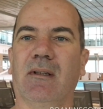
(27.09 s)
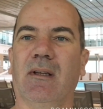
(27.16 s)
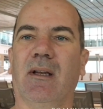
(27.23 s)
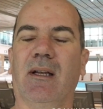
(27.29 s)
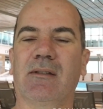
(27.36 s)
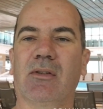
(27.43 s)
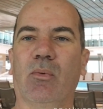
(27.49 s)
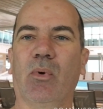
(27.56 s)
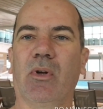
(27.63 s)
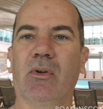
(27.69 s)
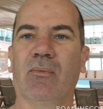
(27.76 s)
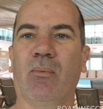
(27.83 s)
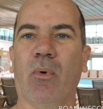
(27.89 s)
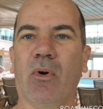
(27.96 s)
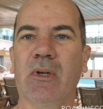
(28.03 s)
That's a word
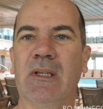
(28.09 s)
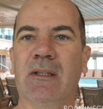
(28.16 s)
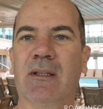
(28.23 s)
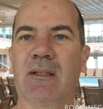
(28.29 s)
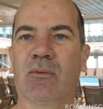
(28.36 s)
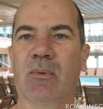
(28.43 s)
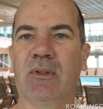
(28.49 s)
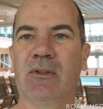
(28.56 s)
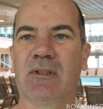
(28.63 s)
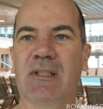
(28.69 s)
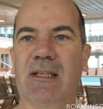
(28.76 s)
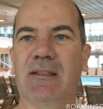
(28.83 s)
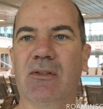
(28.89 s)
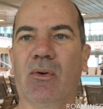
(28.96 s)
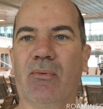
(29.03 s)
of warning that when you're
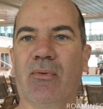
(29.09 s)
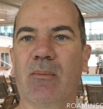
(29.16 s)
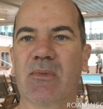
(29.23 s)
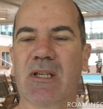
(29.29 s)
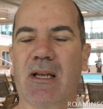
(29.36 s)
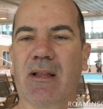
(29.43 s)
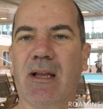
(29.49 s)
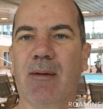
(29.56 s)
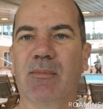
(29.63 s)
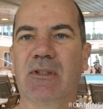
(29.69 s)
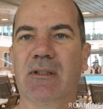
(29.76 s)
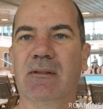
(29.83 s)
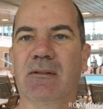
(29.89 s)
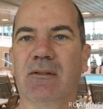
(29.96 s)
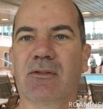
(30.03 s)
setting off from
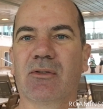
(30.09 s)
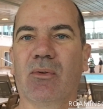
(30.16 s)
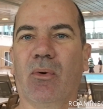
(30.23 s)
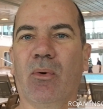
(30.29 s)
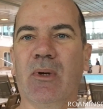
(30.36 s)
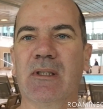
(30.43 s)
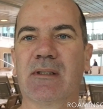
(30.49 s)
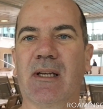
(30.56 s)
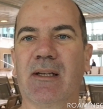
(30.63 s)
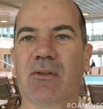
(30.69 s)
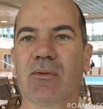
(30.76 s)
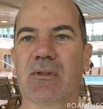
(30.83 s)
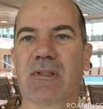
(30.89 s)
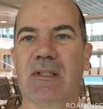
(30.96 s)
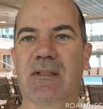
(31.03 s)
Southampton is always take
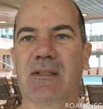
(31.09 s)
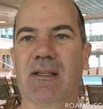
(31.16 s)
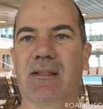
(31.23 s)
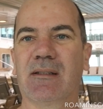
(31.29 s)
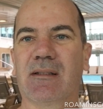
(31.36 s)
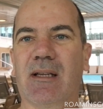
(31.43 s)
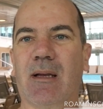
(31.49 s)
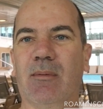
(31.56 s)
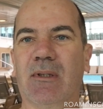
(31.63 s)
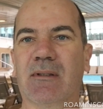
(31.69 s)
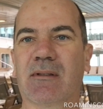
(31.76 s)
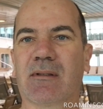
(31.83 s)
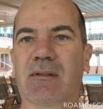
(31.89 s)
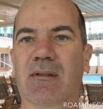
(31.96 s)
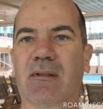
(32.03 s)
your seasickness
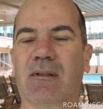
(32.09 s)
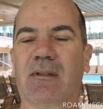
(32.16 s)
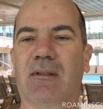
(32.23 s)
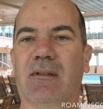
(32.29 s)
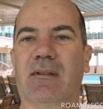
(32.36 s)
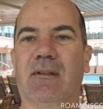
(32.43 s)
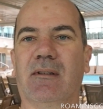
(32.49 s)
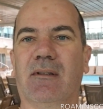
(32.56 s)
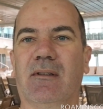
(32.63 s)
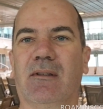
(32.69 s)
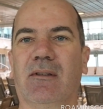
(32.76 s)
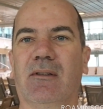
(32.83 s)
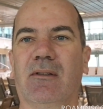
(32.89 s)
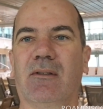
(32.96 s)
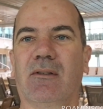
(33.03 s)
tablets,
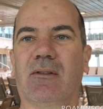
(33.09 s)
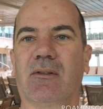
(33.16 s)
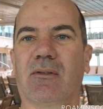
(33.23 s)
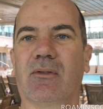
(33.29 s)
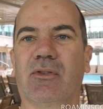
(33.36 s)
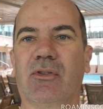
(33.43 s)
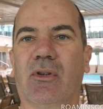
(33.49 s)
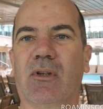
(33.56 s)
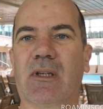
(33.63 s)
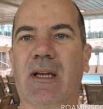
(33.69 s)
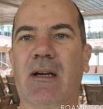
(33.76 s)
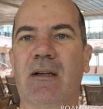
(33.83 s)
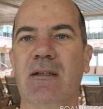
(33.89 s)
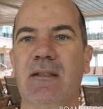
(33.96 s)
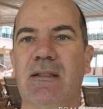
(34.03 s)
because you are
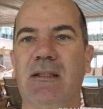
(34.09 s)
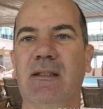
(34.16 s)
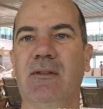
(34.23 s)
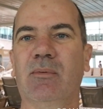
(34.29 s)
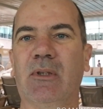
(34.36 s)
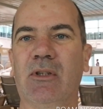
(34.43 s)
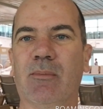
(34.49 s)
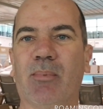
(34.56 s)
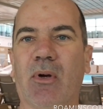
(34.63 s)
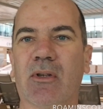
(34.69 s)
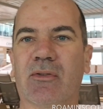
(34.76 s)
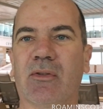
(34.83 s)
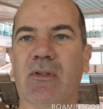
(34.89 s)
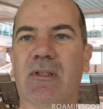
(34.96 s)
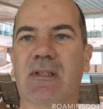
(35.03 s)
guaranteed when you pass
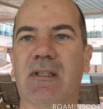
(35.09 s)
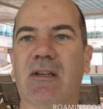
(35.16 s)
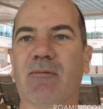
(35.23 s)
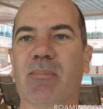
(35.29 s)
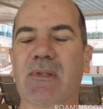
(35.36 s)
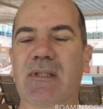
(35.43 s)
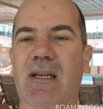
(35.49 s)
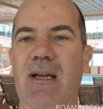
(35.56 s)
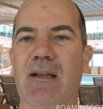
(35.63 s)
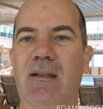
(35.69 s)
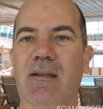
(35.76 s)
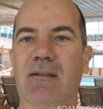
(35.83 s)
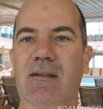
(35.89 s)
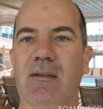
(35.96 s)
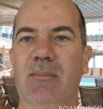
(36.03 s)
through the Sea of Biscay
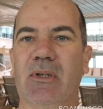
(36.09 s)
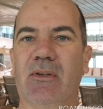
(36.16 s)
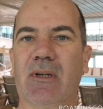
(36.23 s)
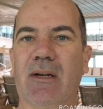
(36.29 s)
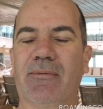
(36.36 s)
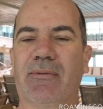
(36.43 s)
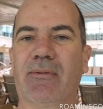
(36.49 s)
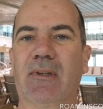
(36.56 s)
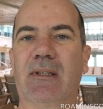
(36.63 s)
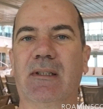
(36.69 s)
that it's going to be rough.